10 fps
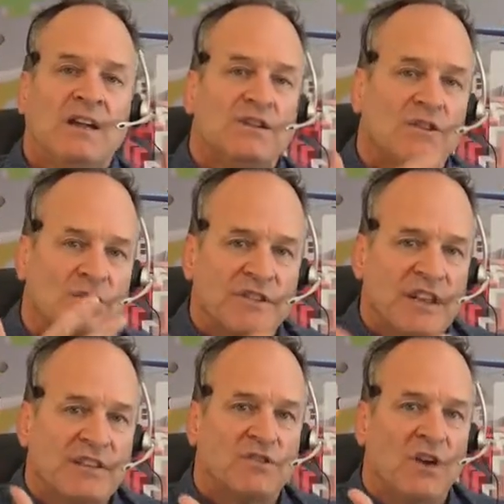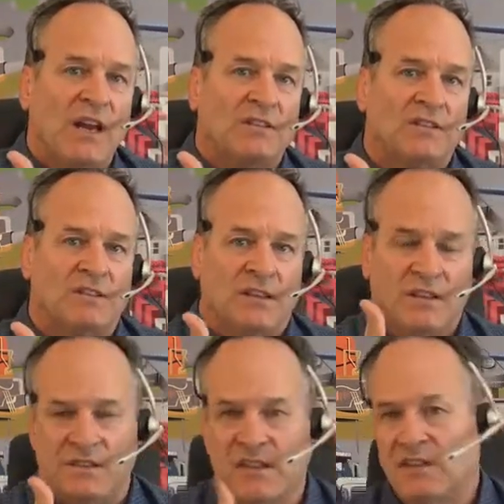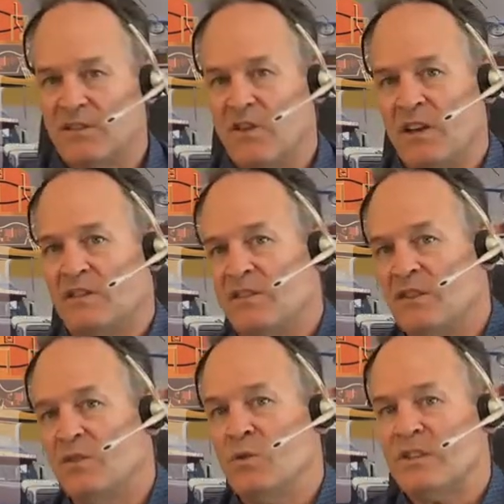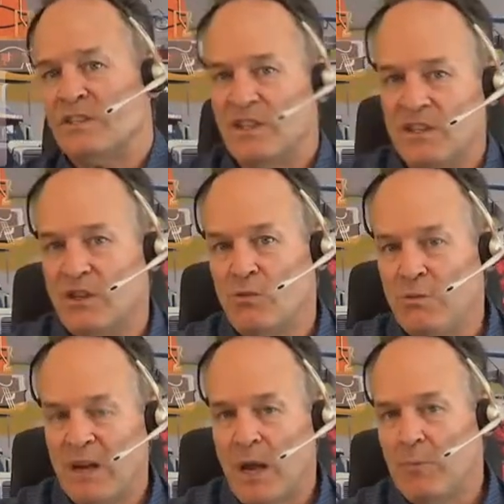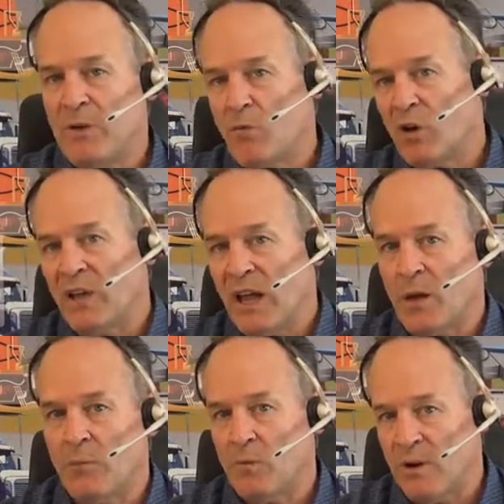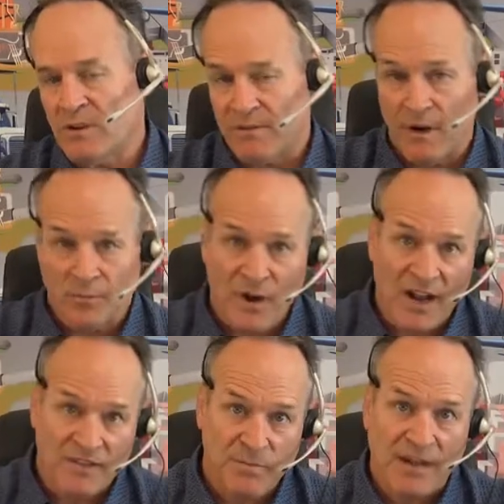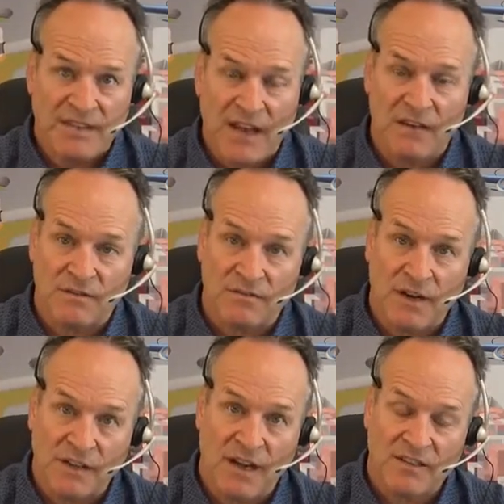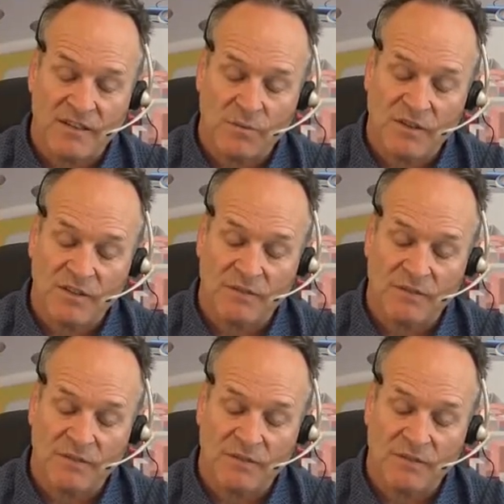So six traits, six traits to assist you in becoming more likable with your freight prospects and your freight customers.